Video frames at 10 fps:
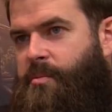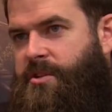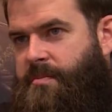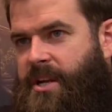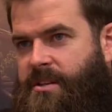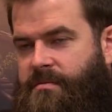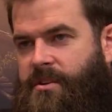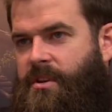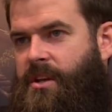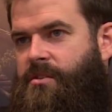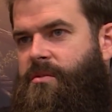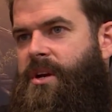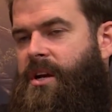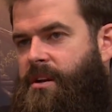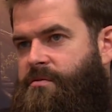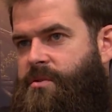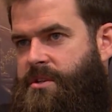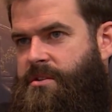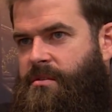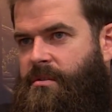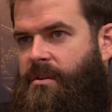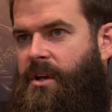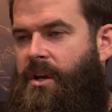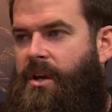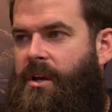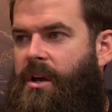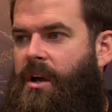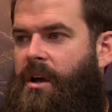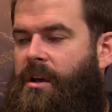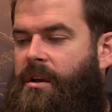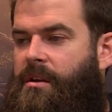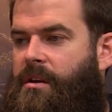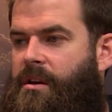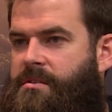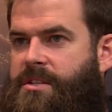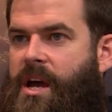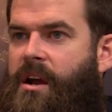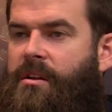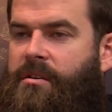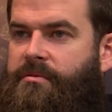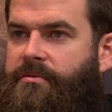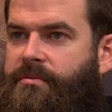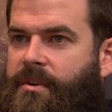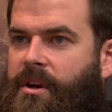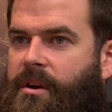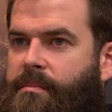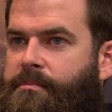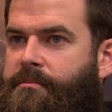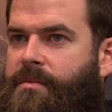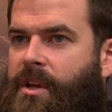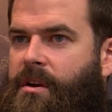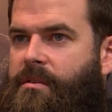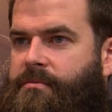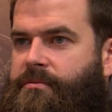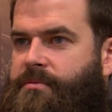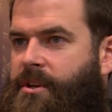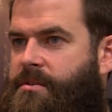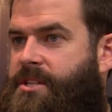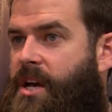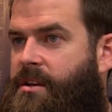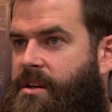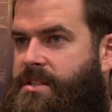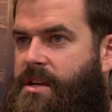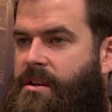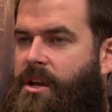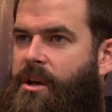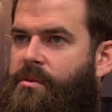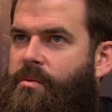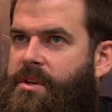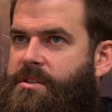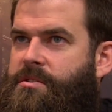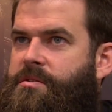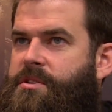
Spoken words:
perspective and do that kind of traditional style of side content. We wanted to do